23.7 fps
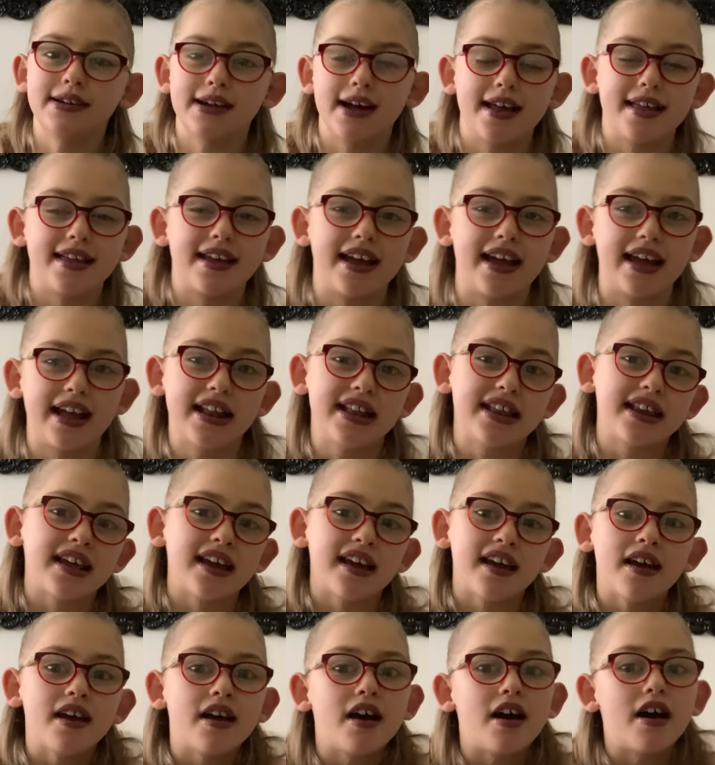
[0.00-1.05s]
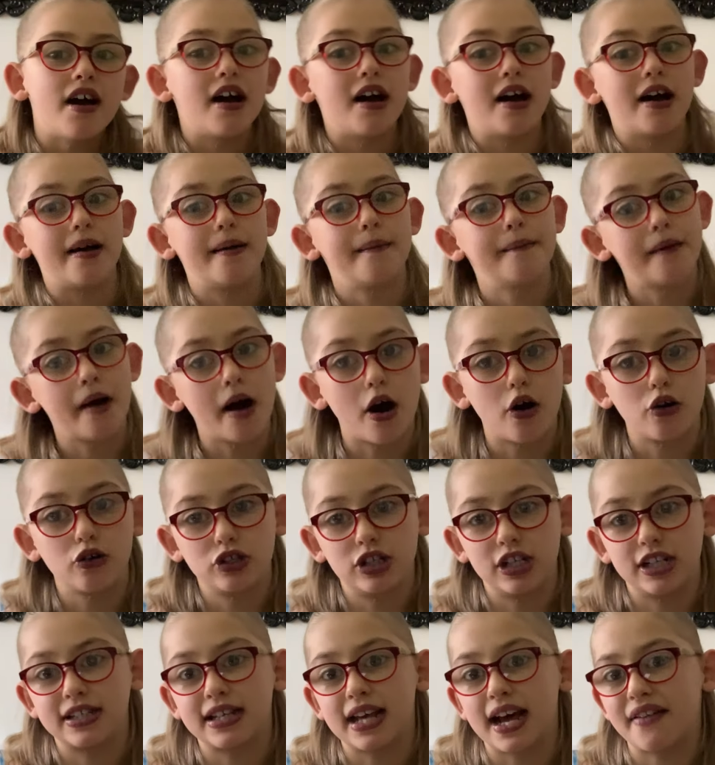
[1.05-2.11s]
and then I'll
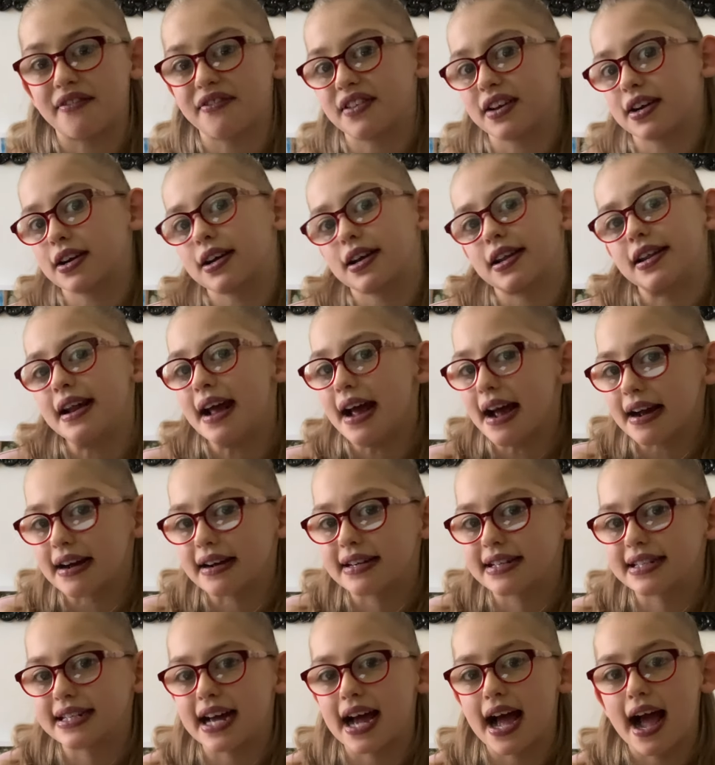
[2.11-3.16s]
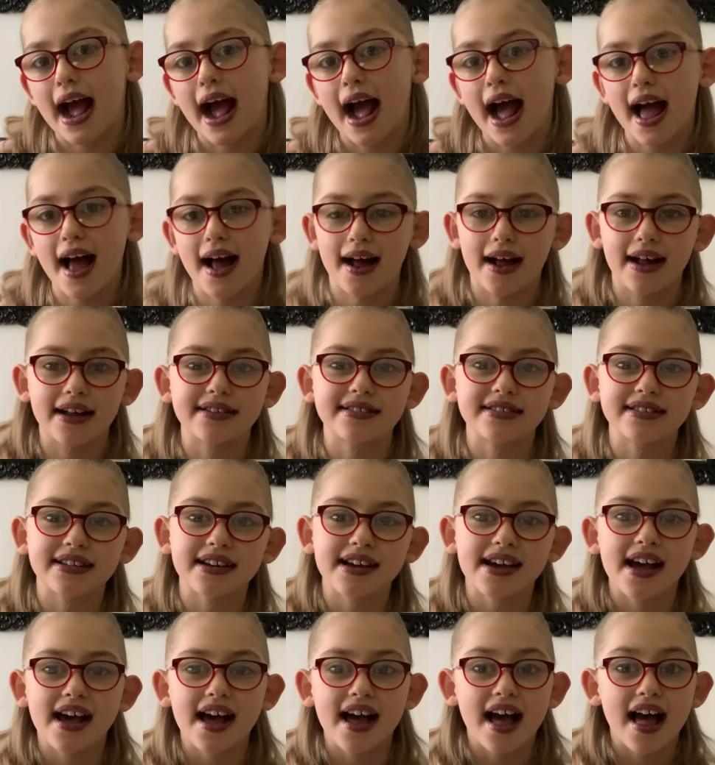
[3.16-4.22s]
just have to connect, and
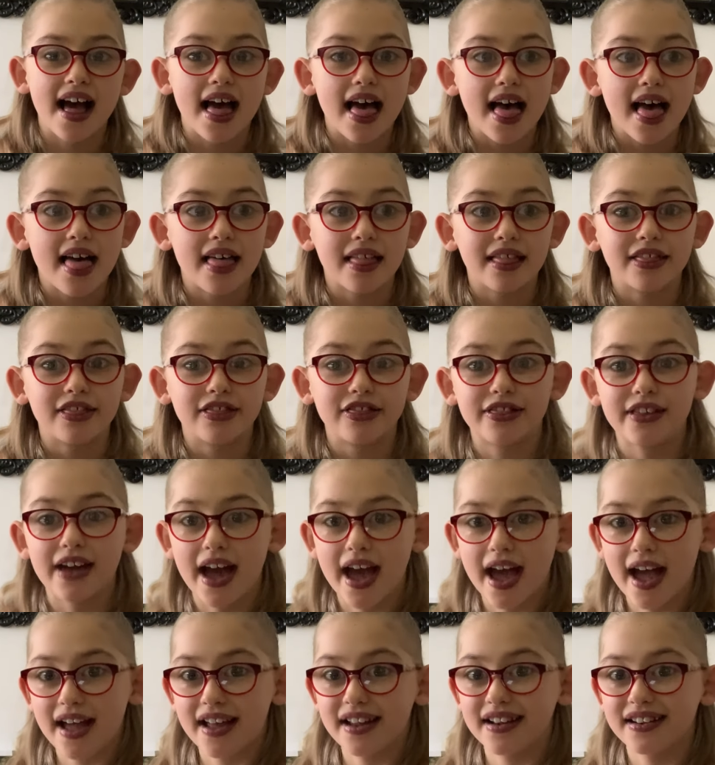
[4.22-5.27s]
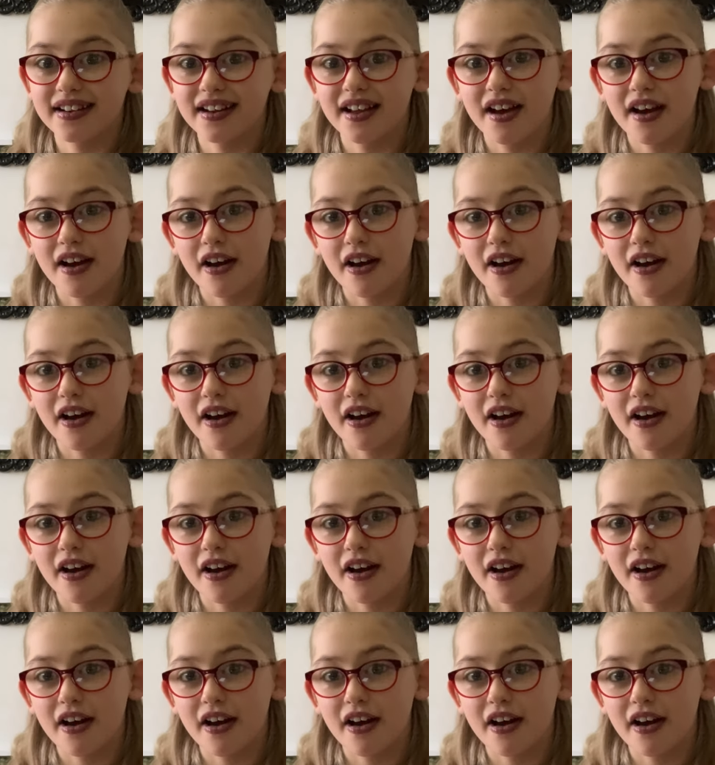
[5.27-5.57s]
then